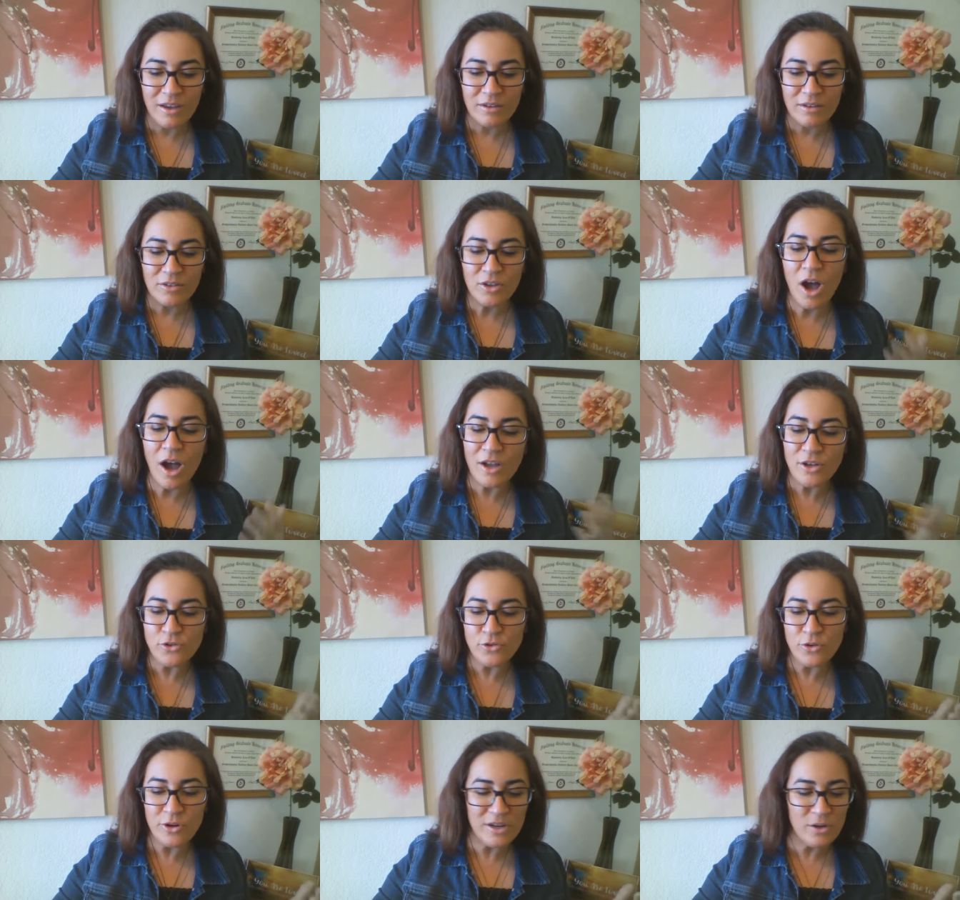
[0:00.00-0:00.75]

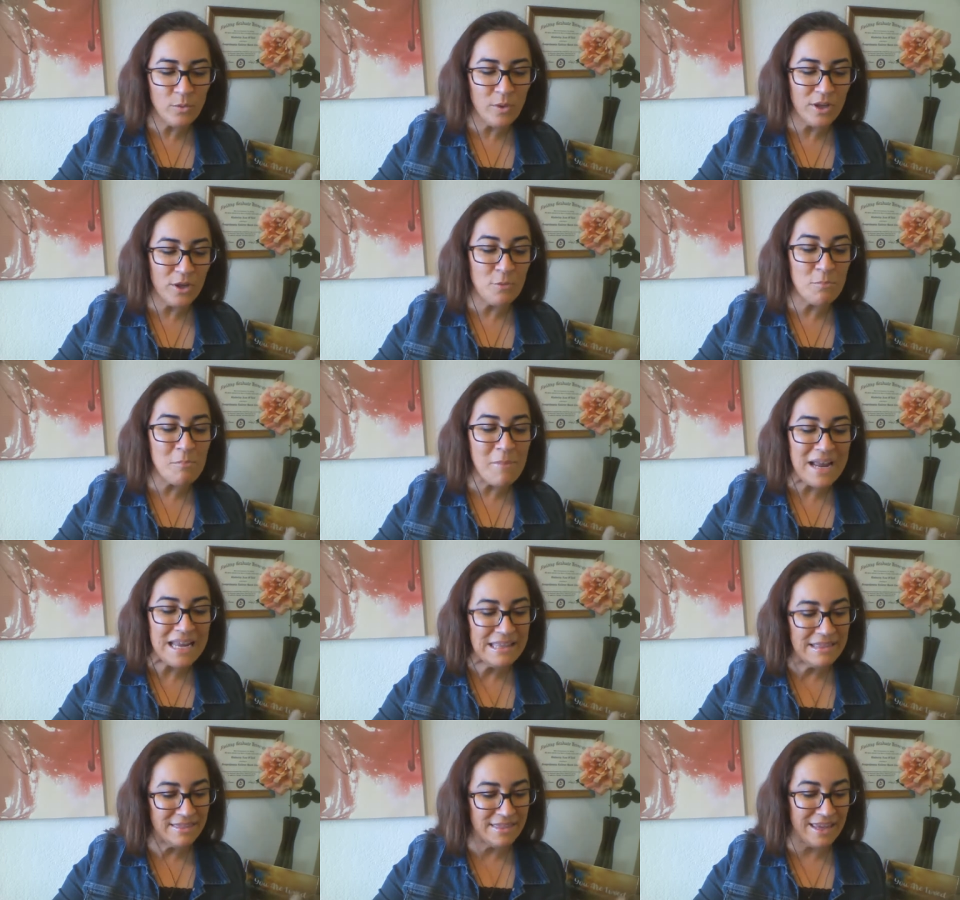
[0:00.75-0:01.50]
Contrary to what you
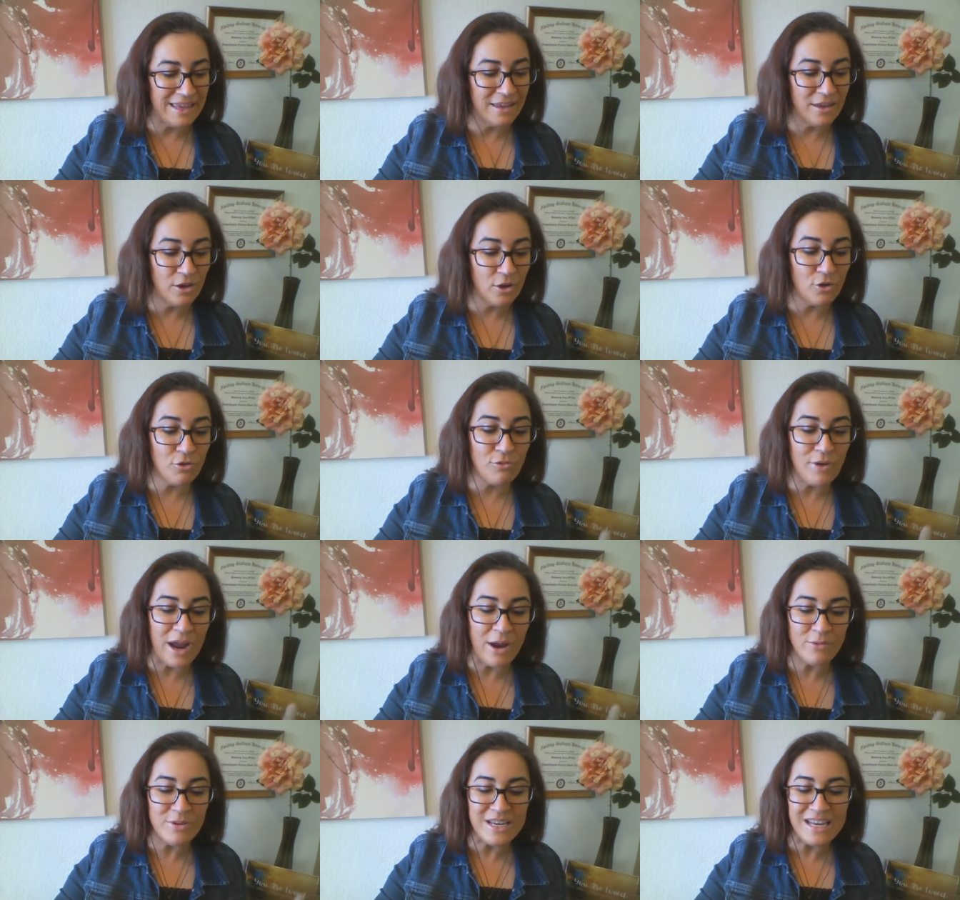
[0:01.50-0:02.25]
might think,
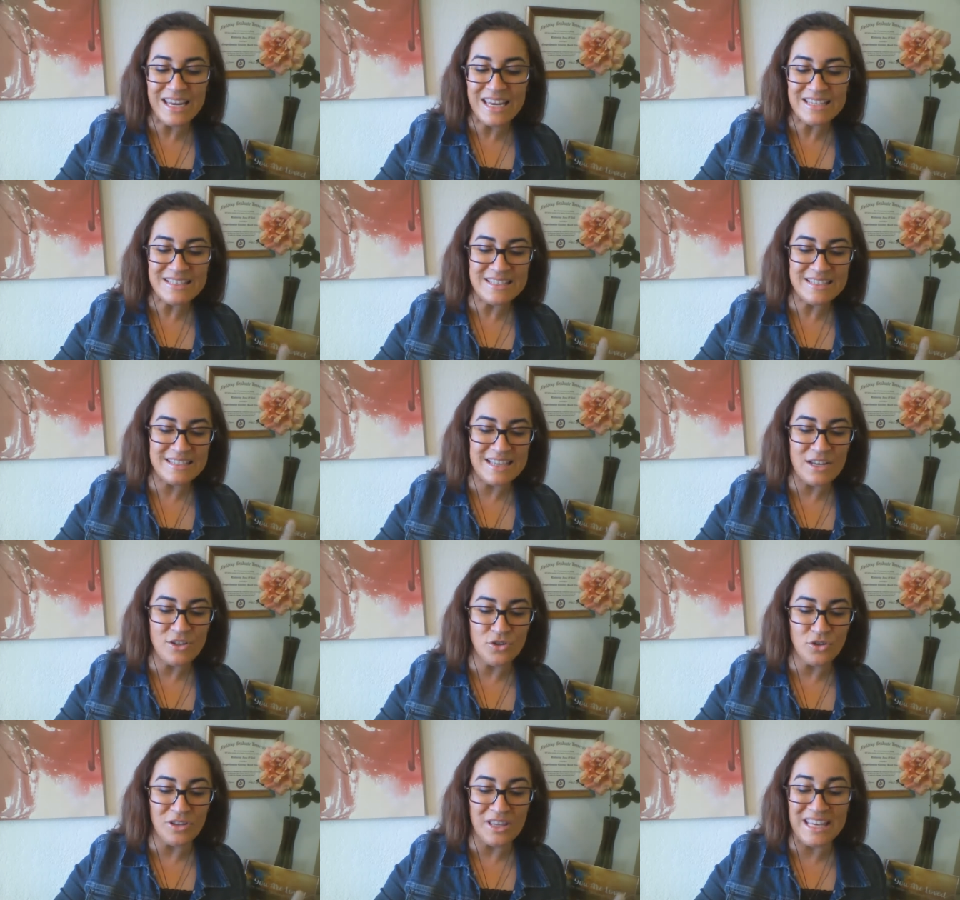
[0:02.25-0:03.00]
grounding is
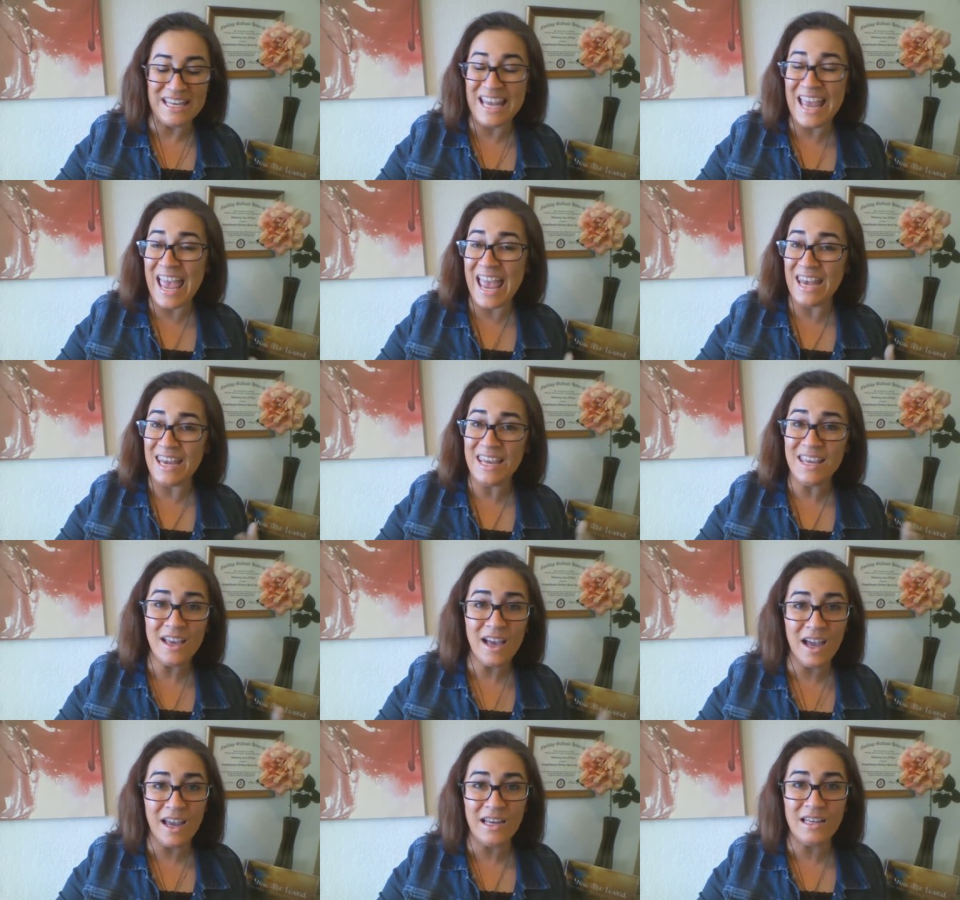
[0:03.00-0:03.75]
essential in any
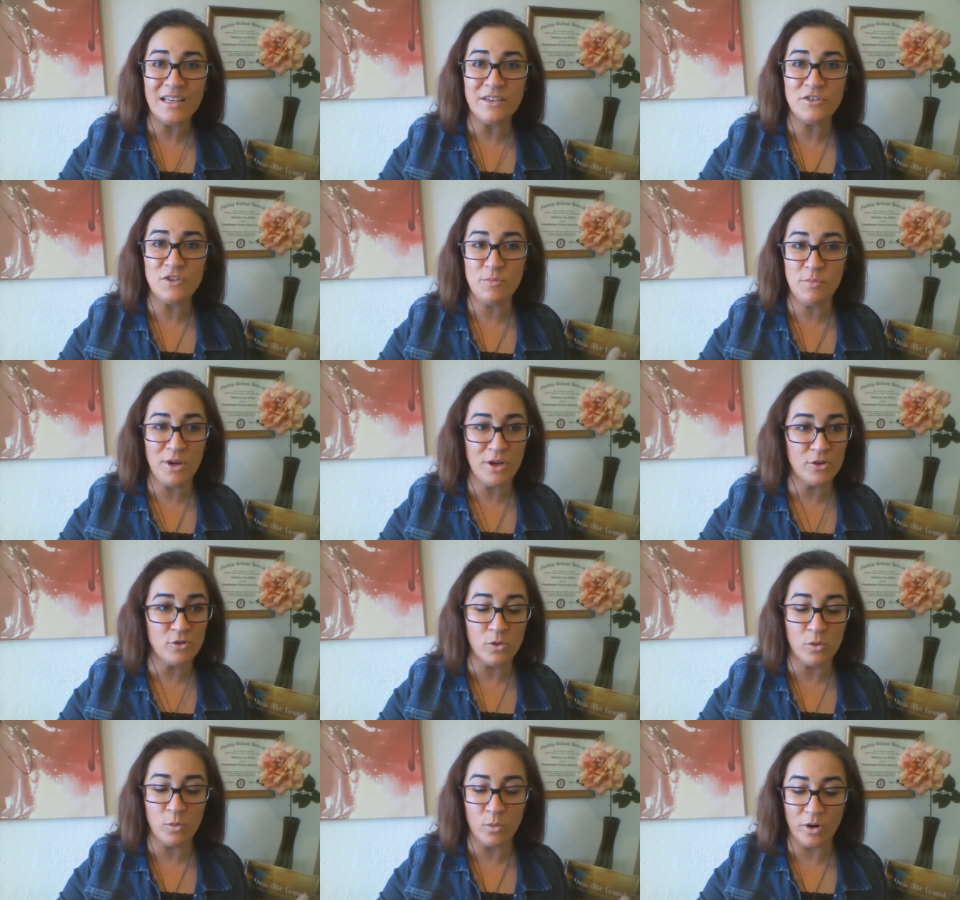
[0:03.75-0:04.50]
kind of
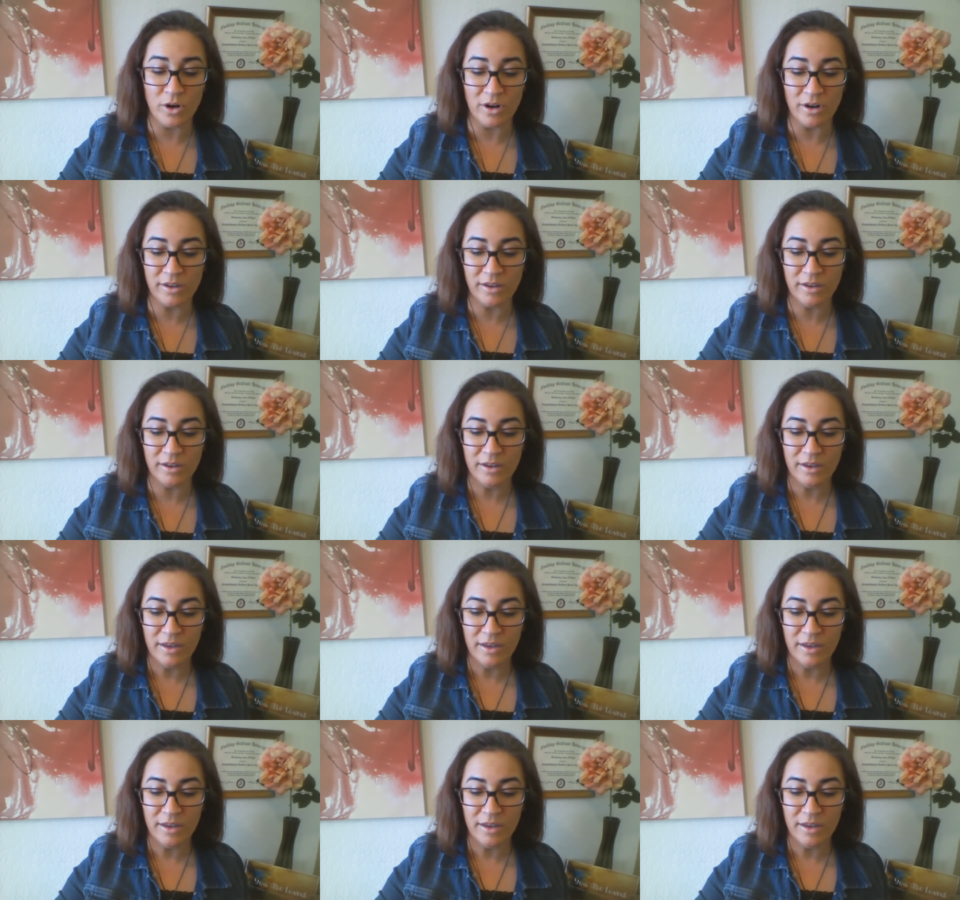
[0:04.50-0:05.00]
spiritual work,